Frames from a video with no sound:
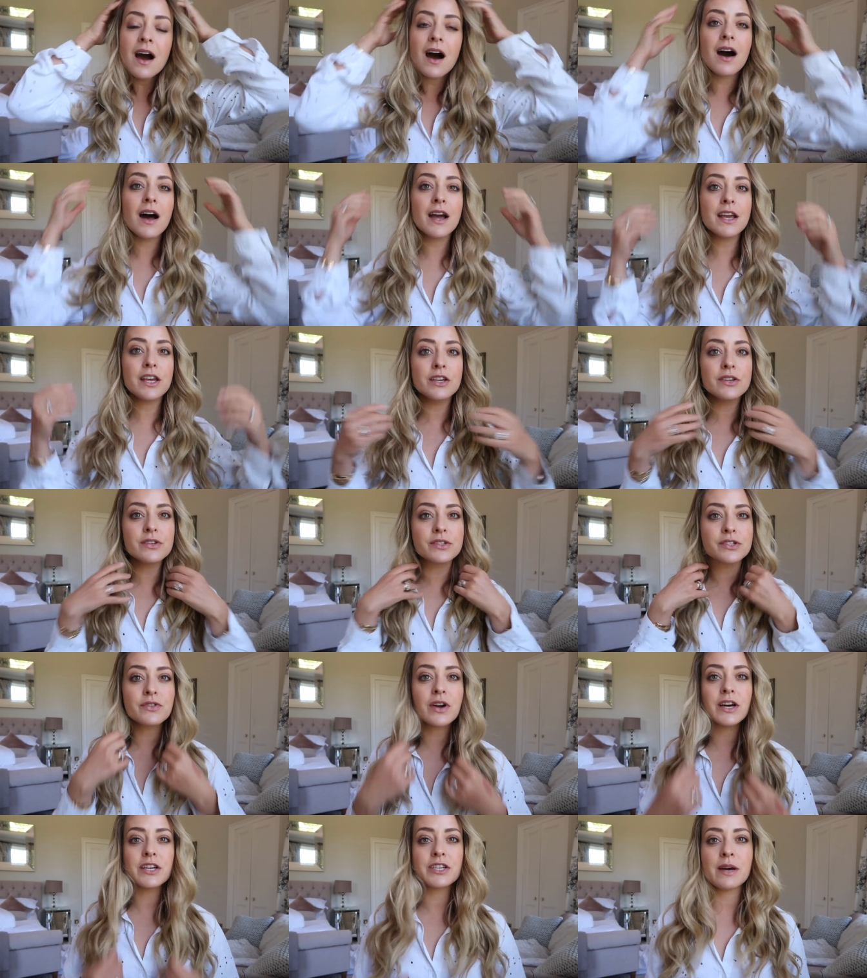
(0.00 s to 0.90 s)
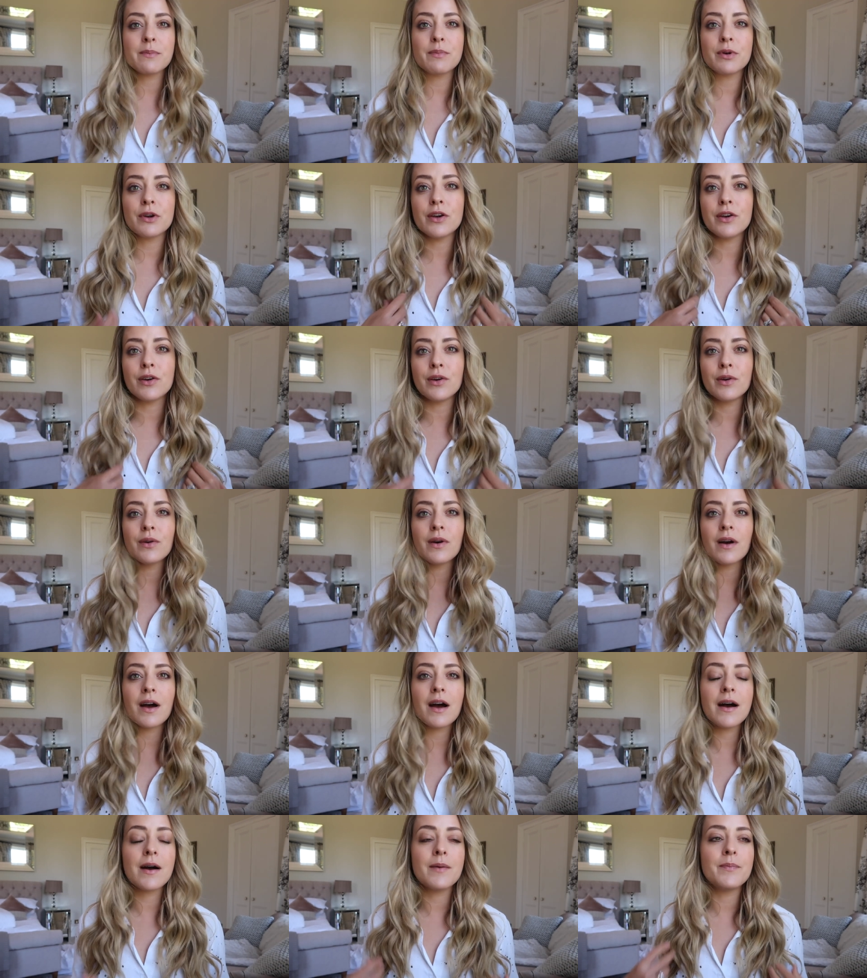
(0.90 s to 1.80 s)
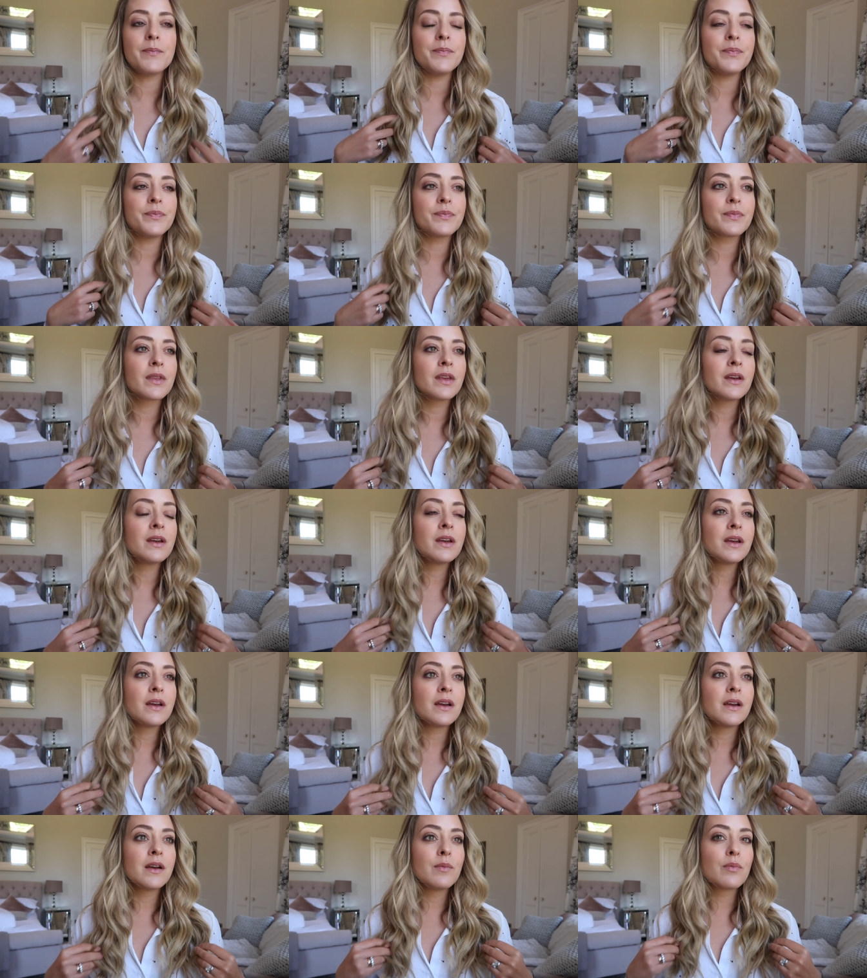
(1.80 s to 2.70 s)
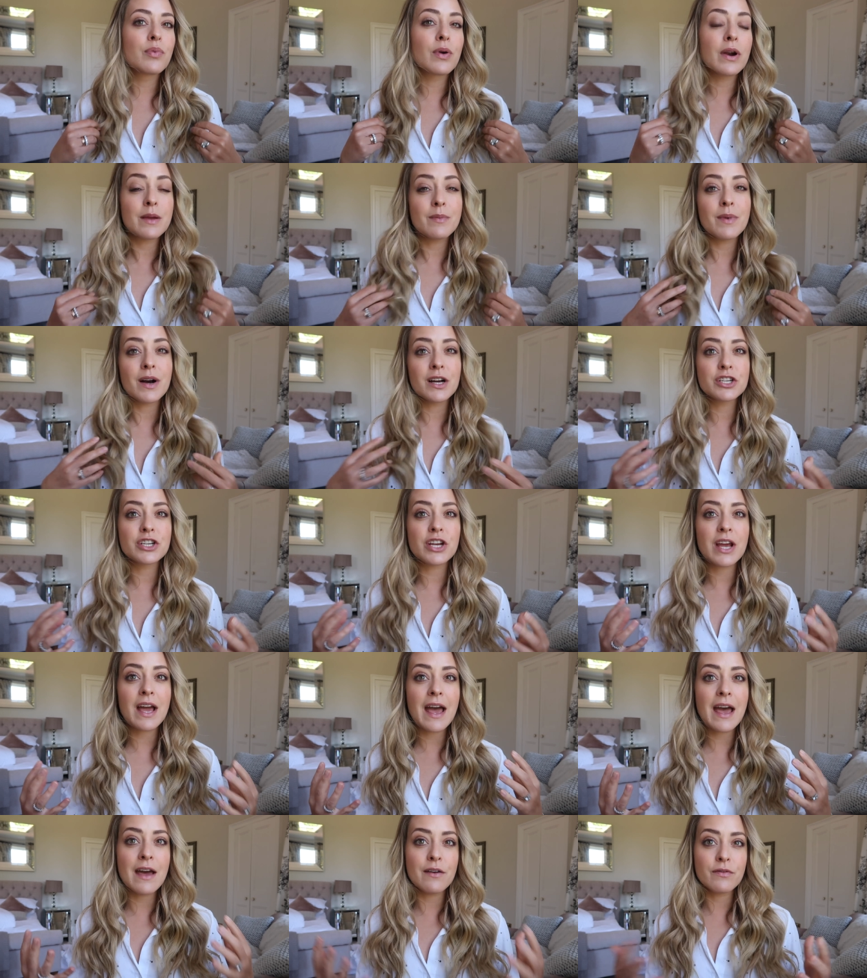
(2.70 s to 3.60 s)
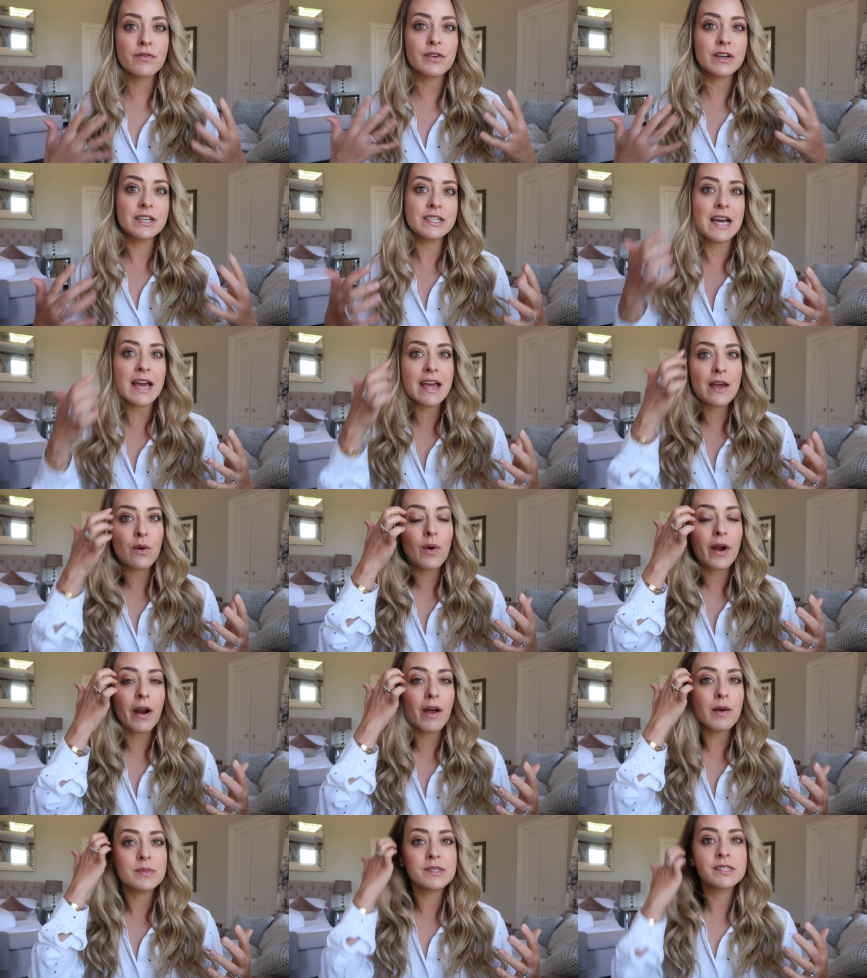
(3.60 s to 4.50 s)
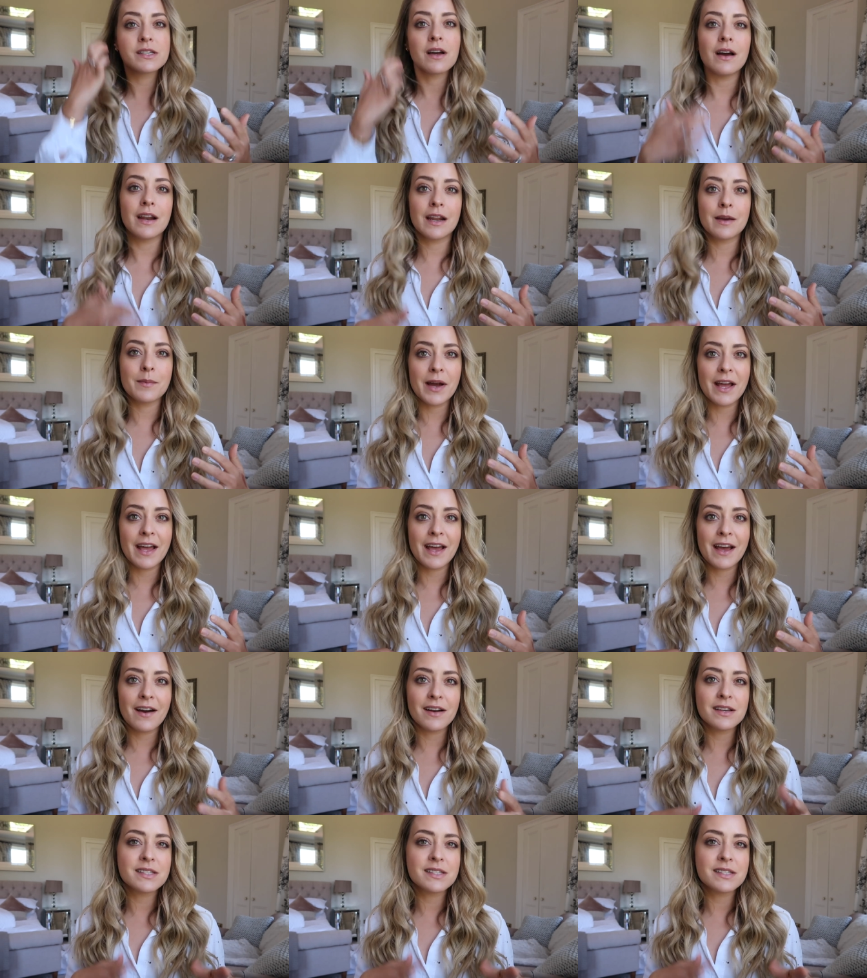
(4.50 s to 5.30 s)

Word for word: I use dry shampoo um, pretty much every day when I'm styling my hair.